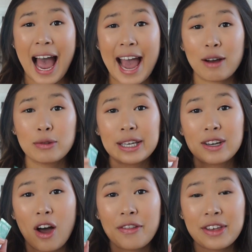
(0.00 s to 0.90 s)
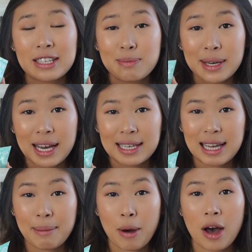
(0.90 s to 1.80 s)
I only got this because
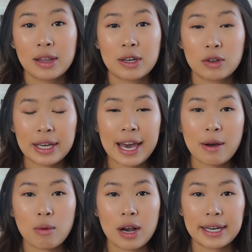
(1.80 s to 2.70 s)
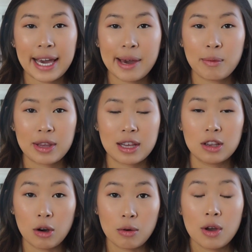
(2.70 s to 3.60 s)
I bought a little kit where it came with the
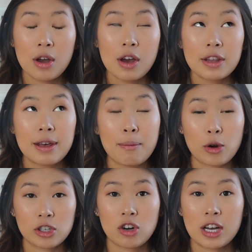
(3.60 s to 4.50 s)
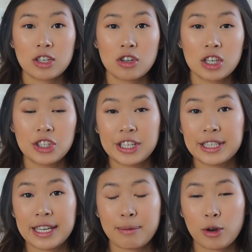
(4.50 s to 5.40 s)
moisturizer, the
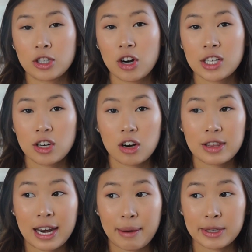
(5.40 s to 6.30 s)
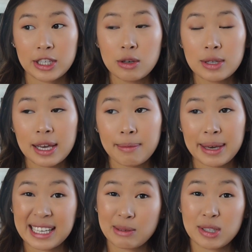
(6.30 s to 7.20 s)
ginseng moisturizer that I was using,
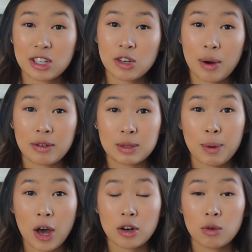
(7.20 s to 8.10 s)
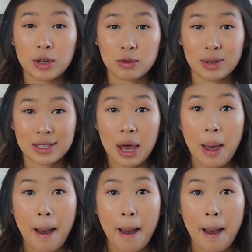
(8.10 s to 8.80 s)
because it was a 2-ounce bottle, which was